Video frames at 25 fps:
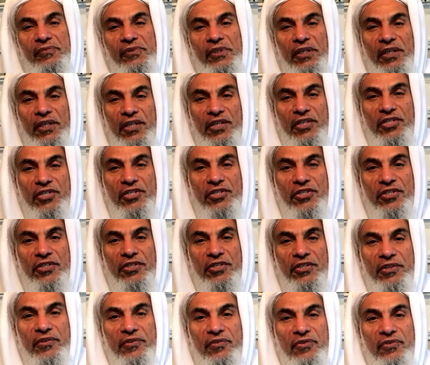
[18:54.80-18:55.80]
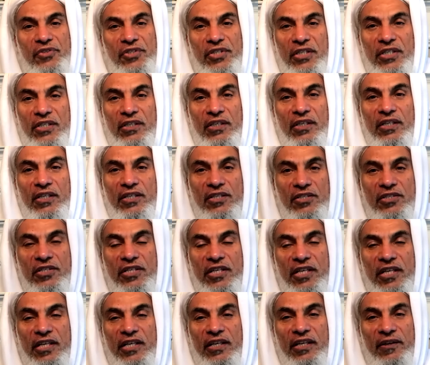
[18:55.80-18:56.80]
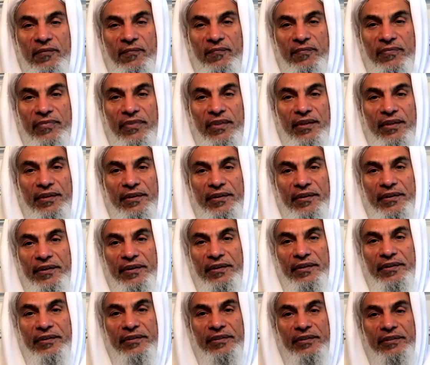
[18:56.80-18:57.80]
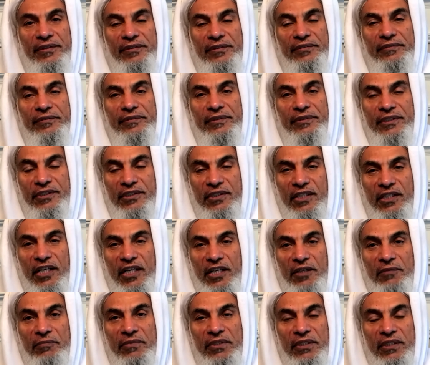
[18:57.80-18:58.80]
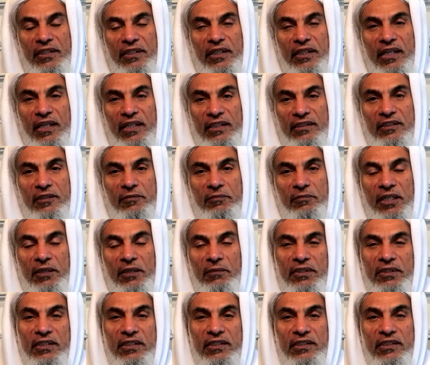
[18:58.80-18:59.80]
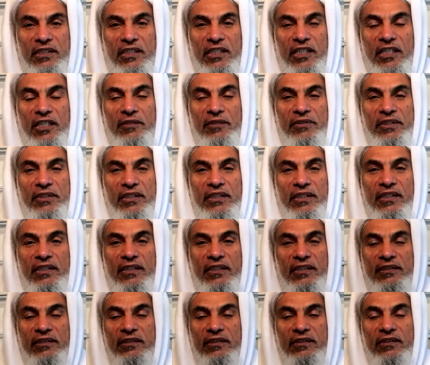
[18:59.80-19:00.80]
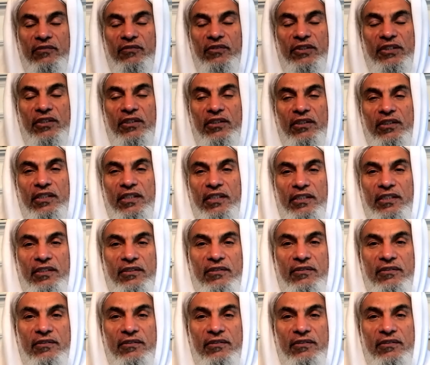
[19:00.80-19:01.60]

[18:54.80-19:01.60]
each day described as the Bible describes, and we don't need